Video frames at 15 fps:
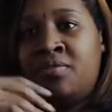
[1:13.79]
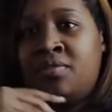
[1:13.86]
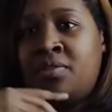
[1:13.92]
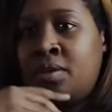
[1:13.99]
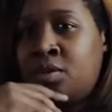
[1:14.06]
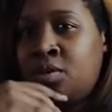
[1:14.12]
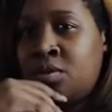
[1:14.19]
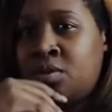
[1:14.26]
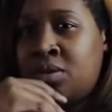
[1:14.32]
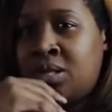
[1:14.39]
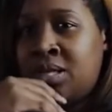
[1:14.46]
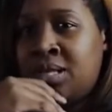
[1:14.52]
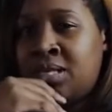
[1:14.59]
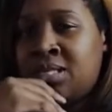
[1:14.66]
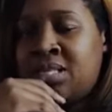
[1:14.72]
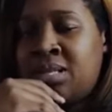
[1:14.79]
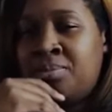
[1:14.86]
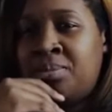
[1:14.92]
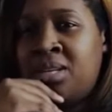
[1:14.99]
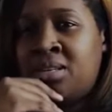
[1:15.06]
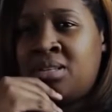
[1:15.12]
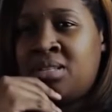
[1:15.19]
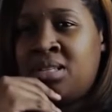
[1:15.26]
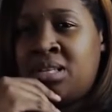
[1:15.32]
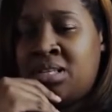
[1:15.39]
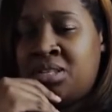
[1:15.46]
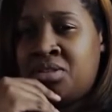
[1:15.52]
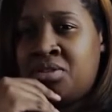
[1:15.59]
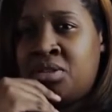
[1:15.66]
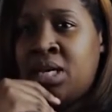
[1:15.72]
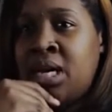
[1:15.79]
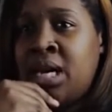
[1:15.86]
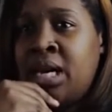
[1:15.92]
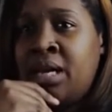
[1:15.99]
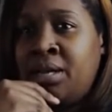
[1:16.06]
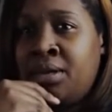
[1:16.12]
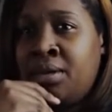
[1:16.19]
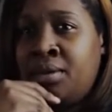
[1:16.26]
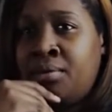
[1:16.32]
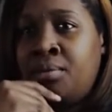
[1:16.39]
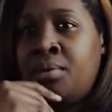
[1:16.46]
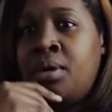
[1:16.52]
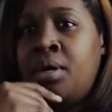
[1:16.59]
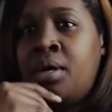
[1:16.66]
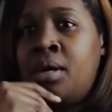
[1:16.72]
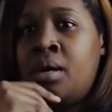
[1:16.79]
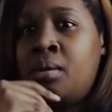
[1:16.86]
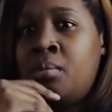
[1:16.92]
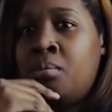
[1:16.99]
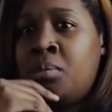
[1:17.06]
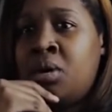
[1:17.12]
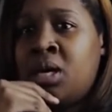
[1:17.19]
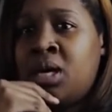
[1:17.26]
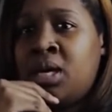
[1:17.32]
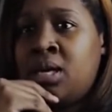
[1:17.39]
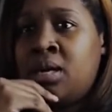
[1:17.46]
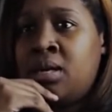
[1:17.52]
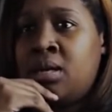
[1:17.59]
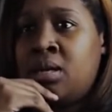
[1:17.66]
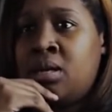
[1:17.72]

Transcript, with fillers: feel that it's something to entertain you, but